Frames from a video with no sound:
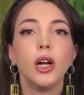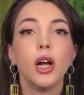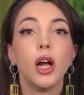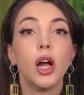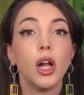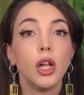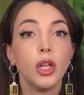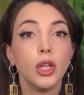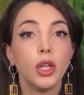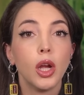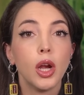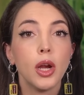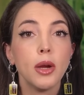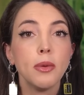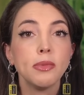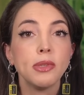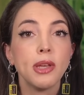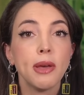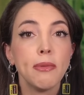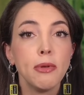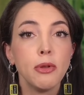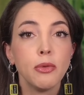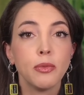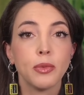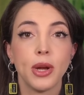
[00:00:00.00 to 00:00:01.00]
Alarms
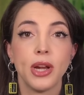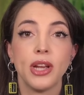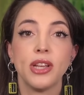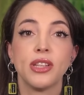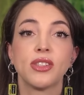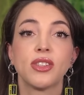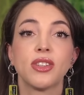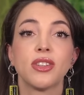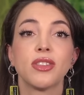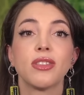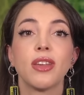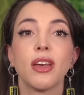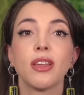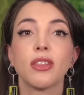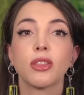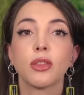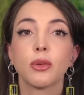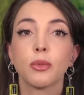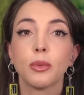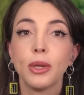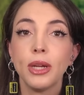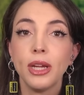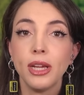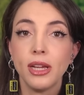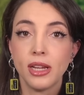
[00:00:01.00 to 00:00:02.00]
have been raised that
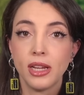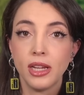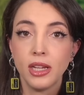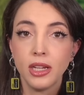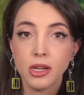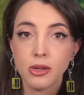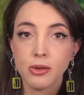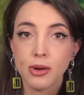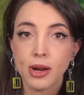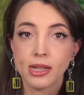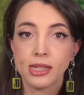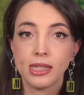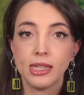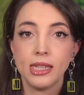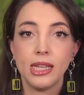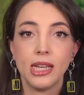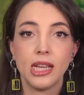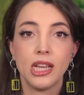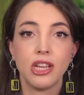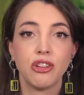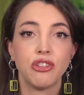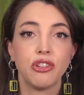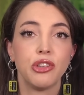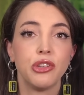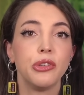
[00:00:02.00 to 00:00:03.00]
three incorrectly
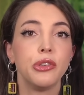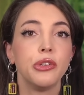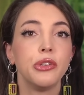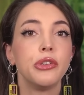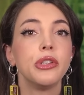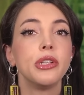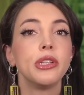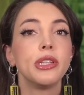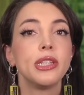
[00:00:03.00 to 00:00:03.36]
issued